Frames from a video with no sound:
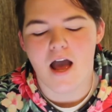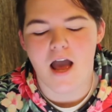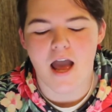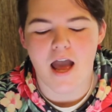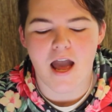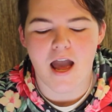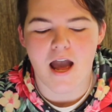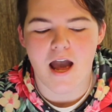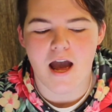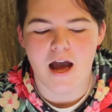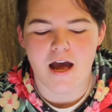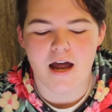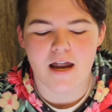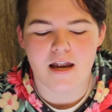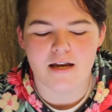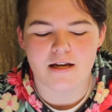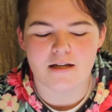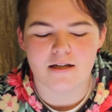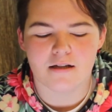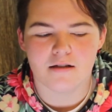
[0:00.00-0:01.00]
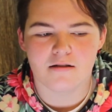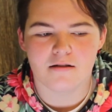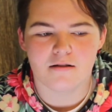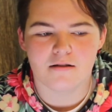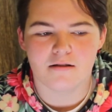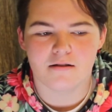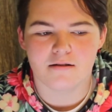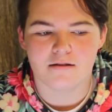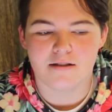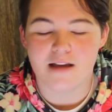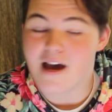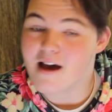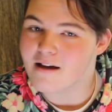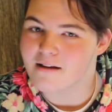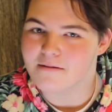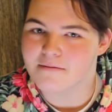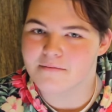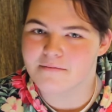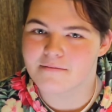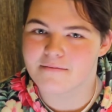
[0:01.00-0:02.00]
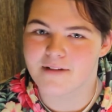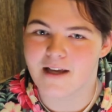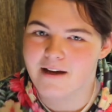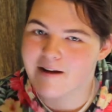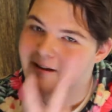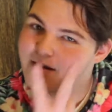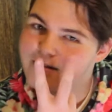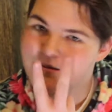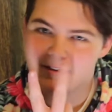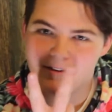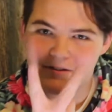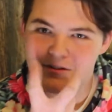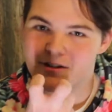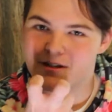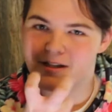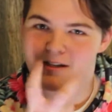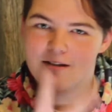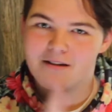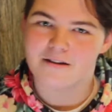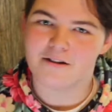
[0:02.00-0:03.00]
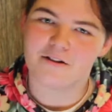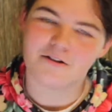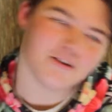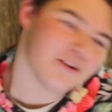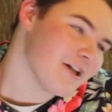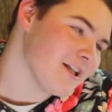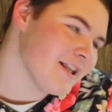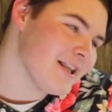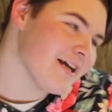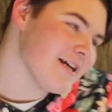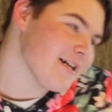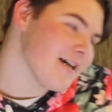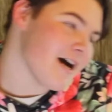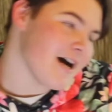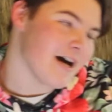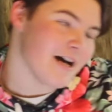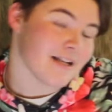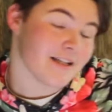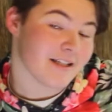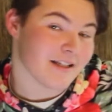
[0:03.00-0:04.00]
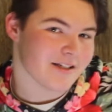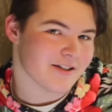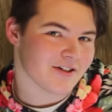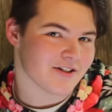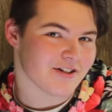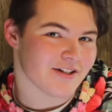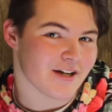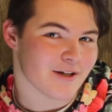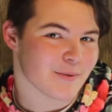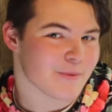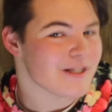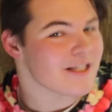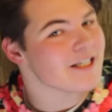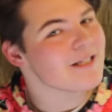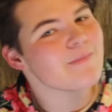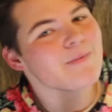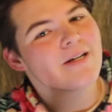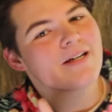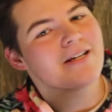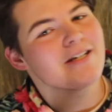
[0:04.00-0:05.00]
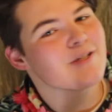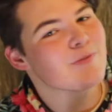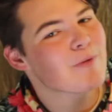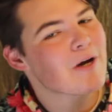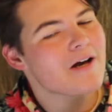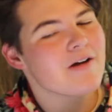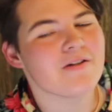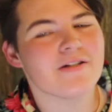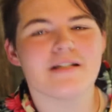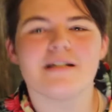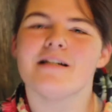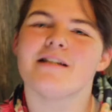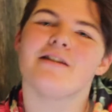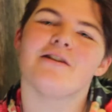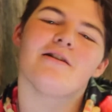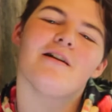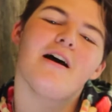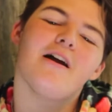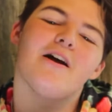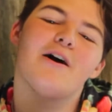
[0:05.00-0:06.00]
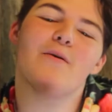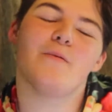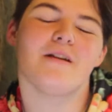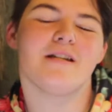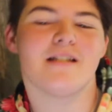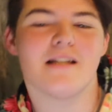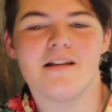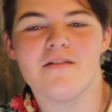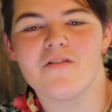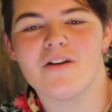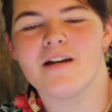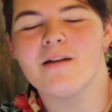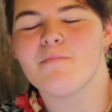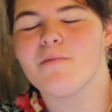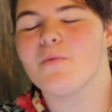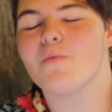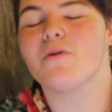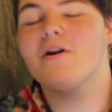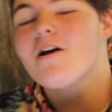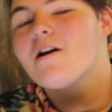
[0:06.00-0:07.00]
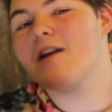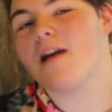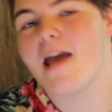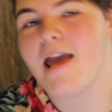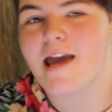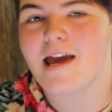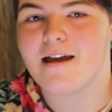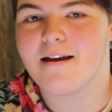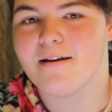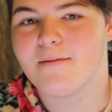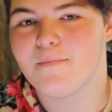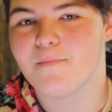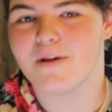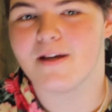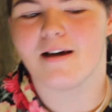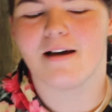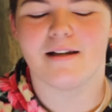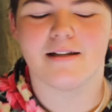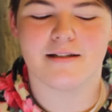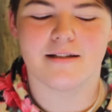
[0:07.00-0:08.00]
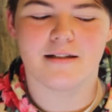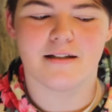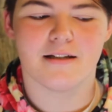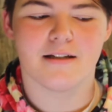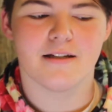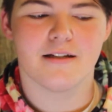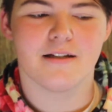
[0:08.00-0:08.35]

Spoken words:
and yeah, they're looking like sisters, not twins, because brows, they're not always even, but we're not gonna hate, because